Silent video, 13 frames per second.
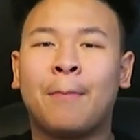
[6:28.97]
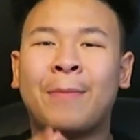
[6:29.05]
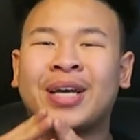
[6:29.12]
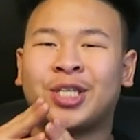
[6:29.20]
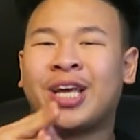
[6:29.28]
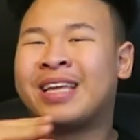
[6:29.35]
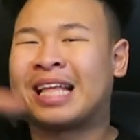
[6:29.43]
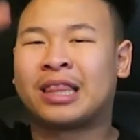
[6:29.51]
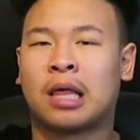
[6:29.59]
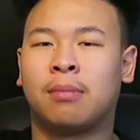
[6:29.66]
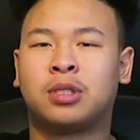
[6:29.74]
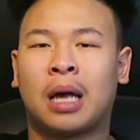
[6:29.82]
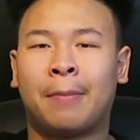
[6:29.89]
make sure to hit that
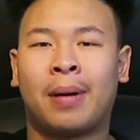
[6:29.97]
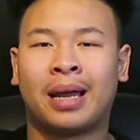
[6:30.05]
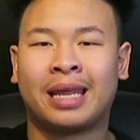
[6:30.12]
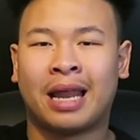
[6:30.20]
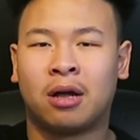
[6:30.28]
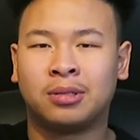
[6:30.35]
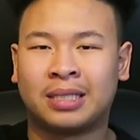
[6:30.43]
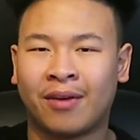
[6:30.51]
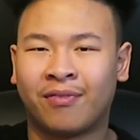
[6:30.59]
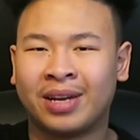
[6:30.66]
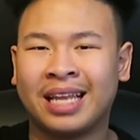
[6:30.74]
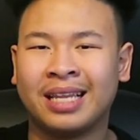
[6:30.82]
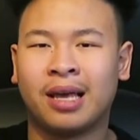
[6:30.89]
thumbs up button and I'll
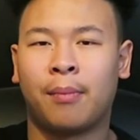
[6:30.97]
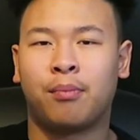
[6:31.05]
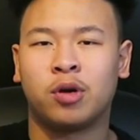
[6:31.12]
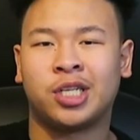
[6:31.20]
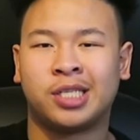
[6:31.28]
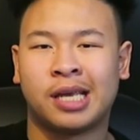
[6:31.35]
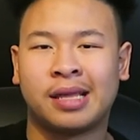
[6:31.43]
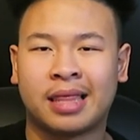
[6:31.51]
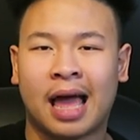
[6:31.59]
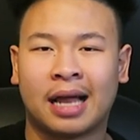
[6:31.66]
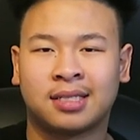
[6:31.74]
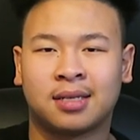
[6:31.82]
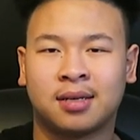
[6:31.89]
definitely appreciate
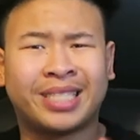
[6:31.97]
that.